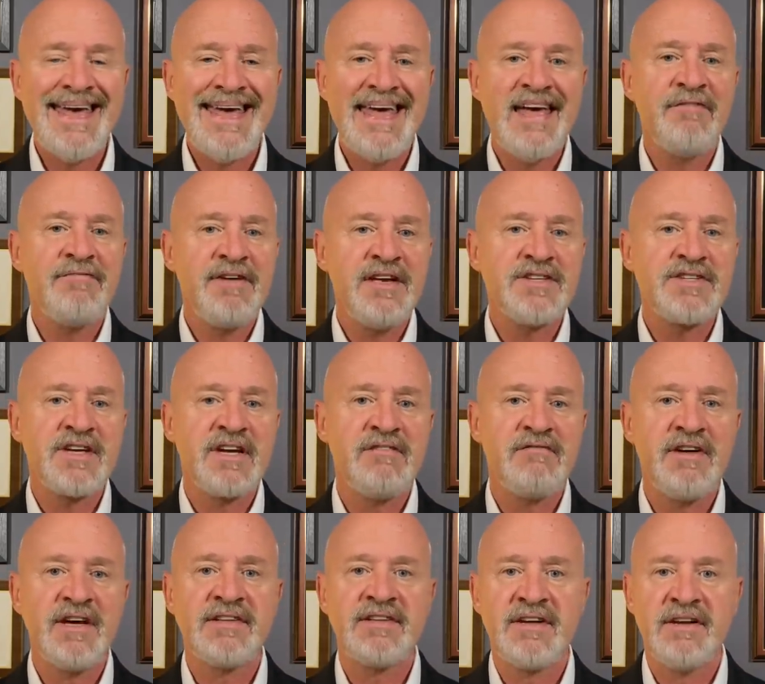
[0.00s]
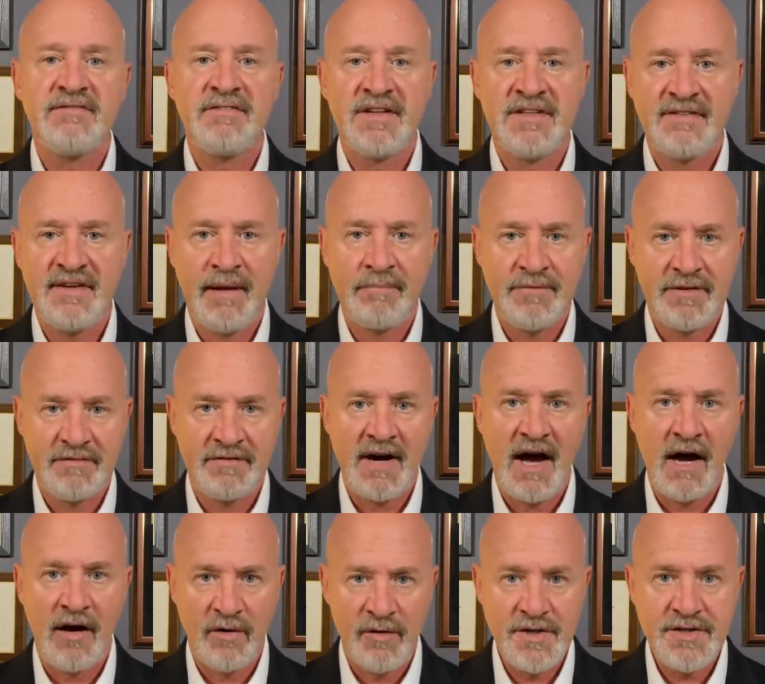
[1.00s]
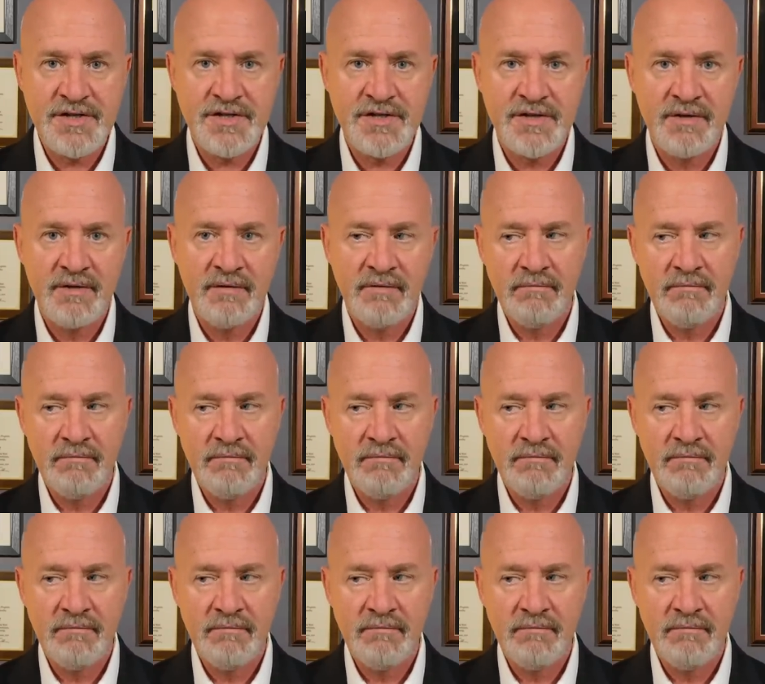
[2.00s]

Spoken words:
If he's convicted of contempt of Congress,